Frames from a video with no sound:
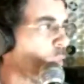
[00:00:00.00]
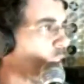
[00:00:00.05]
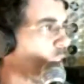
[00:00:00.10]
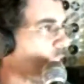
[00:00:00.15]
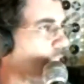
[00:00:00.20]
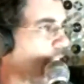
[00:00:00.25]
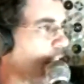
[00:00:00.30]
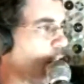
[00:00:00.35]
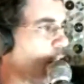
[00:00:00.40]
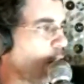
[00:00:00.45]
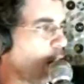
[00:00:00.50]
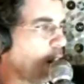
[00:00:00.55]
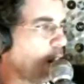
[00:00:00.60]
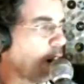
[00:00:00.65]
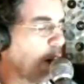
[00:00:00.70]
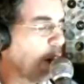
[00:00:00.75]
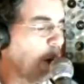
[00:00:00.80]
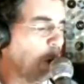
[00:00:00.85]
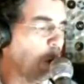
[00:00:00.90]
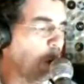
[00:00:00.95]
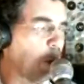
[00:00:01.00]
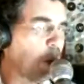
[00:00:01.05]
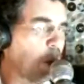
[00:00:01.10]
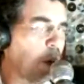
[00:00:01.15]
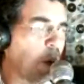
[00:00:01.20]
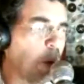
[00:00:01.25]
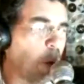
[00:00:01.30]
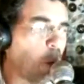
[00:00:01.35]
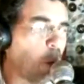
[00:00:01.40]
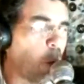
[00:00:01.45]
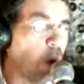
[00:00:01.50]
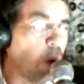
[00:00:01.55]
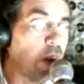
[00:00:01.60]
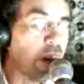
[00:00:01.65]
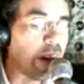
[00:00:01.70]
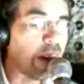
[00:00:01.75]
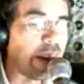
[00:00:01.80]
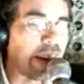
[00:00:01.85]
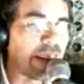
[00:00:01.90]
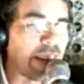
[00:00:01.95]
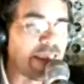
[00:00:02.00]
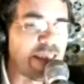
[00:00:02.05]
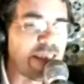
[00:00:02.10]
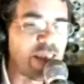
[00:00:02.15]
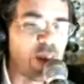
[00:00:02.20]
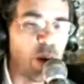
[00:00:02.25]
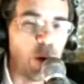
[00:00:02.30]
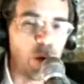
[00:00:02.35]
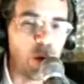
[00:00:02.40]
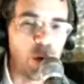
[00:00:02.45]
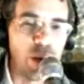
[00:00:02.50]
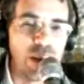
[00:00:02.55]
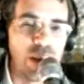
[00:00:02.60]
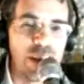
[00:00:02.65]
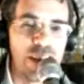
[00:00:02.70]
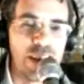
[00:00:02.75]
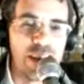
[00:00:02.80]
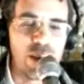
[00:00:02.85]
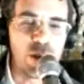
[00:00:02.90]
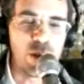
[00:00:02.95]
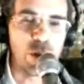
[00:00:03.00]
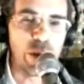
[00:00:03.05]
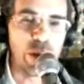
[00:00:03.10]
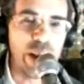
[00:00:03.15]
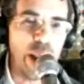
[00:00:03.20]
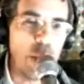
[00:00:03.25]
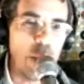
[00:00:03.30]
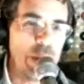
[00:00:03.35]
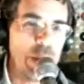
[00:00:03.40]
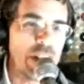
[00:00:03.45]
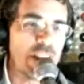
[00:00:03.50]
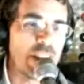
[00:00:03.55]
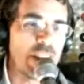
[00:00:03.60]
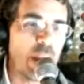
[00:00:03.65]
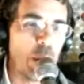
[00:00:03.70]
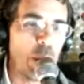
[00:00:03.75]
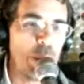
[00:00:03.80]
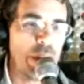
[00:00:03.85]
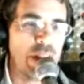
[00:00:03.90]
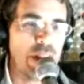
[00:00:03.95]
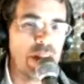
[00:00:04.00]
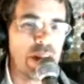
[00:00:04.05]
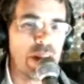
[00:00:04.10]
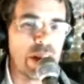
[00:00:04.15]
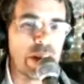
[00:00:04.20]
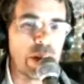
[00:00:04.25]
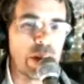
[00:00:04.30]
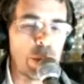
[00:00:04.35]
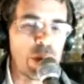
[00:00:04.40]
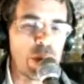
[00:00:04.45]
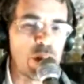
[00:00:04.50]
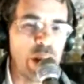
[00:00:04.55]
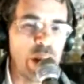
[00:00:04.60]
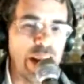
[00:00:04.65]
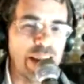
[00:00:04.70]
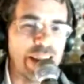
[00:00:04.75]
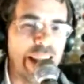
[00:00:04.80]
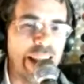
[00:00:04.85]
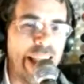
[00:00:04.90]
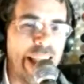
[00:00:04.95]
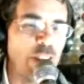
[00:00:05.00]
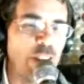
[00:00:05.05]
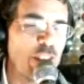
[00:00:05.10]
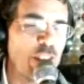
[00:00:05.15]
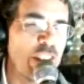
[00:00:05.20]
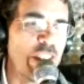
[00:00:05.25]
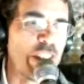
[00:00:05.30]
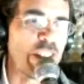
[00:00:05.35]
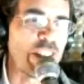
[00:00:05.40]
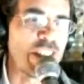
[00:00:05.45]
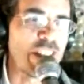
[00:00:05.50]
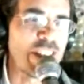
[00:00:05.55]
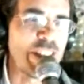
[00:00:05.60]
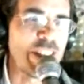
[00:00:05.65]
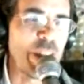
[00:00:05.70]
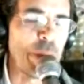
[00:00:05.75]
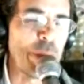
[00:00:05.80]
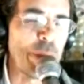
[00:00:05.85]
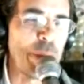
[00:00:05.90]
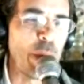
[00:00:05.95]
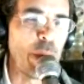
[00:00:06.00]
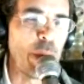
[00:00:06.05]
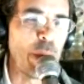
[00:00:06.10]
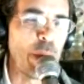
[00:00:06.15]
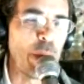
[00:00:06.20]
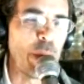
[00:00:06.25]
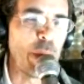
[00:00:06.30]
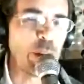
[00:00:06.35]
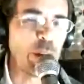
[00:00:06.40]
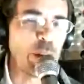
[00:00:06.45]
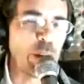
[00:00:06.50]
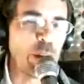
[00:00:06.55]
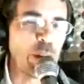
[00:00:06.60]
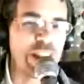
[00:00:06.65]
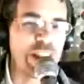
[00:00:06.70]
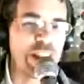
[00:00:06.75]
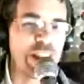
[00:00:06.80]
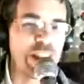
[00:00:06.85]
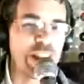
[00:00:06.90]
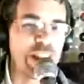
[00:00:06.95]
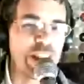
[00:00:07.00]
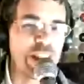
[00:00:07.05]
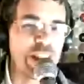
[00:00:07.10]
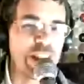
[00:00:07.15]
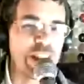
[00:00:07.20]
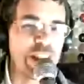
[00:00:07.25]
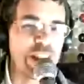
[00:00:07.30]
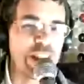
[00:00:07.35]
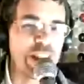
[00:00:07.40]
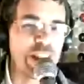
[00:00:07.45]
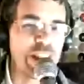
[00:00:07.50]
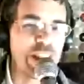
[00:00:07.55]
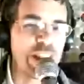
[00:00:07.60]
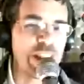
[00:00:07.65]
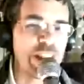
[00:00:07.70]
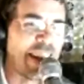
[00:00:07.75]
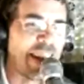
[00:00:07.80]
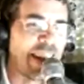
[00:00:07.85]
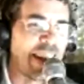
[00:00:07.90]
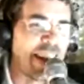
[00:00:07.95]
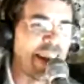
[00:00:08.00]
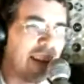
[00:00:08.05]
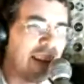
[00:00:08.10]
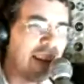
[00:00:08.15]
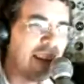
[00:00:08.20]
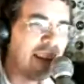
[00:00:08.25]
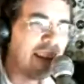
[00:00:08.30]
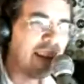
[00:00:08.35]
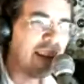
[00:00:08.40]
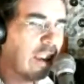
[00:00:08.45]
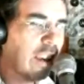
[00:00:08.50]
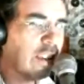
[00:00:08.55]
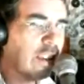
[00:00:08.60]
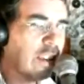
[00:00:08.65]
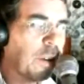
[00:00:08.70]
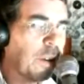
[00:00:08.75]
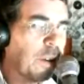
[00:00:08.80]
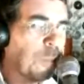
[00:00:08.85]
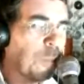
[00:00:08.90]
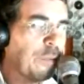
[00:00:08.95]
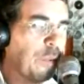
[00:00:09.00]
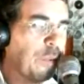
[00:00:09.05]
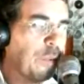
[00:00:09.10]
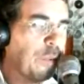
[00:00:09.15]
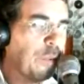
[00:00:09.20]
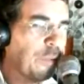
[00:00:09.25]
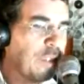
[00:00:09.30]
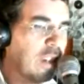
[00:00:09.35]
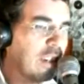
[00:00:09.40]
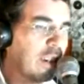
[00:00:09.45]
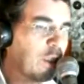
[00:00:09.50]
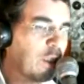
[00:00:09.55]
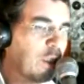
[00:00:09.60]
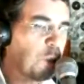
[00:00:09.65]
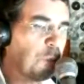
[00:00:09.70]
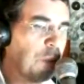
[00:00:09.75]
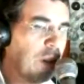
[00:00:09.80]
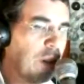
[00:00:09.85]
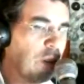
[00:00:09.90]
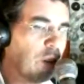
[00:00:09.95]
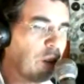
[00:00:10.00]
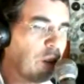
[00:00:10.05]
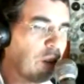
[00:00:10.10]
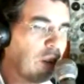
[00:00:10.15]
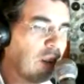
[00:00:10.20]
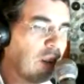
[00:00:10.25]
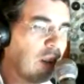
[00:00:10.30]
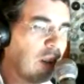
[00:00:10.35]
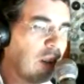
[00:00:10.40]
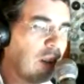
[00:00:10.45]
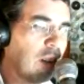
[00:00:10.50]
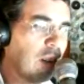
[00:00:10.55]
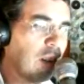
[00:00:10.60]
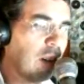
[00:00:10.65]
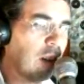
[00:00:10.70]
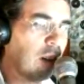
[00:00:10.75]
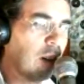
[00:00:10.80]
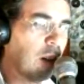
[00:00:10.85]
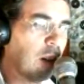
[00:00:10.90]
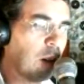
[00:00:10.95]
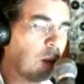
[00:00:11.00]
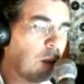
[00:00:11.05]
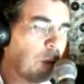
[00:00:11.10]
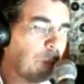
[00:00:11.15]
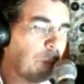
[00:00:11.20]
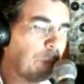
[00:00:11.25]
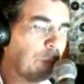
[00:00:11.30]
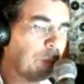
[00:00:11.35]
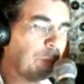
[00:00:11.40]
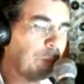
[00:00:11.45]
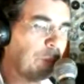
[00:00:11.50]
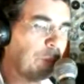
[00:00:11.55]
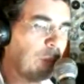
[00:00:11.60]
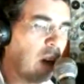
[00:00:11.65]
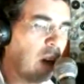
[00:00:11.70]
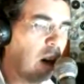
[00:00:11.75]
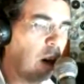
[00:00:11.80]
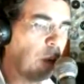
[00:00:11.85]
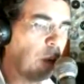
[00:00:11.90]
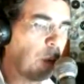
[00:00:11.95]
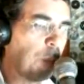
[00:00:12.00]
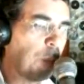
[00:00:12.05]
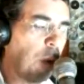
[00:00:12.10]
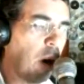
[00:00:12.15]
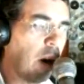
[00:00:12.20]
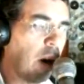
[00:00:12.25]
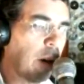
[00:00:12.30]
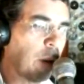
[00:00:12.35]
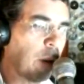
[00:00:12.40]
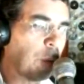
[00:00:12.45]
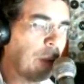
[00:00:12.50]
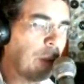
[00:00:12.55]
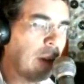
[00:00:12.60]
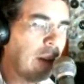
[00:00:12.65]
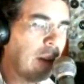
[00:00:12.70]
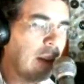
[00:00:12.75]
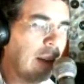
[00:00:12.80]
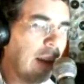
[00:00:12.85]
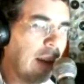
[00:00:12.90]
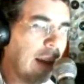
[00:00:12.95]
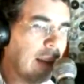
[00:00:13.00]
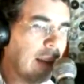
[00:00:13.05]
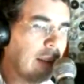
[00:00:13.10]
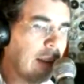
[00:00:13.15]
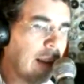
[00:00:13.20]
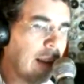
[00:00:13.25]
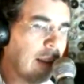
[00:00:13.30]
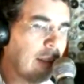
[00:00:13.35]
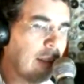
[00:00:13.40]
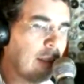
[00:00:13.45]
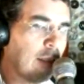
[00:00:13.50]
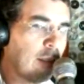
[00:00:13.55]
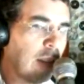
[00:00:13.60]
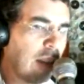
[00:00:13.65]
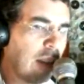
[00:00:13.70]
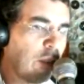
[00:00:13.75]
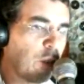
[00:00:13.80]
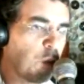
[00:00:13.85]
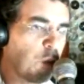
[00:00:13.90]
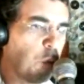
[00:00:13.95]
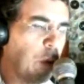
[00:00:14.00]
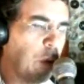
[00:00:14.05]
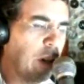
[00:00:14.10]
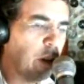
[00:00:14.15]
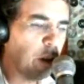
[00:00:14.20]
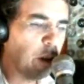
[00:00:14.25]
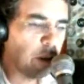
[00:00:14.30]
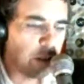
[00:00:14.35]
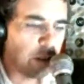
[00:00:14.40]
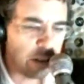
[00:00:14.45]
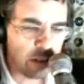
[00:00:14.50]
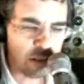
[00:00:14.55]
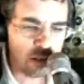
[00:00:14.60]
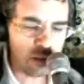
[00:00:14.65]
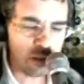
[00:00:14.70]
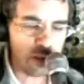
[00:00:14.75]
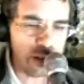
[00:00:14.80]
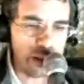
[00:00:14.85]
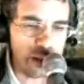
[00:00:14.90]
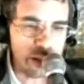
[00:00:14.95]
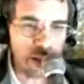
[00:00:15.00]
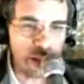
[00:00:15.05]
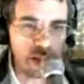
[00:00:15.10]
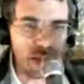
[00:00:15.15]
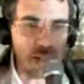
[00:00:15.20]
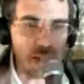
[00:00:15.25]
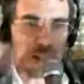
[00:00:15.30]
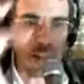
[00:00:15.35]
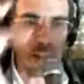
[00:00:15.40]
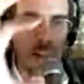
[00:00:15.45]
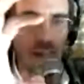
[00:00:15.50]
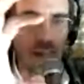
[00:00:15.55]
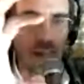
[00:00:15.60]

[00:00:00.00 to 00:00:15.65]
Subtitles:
they are working. So yeah, I've been shaking the house here most of the afternoon with this thing. It's got a 15-inch speaker on the bottom, and then the tweeter is I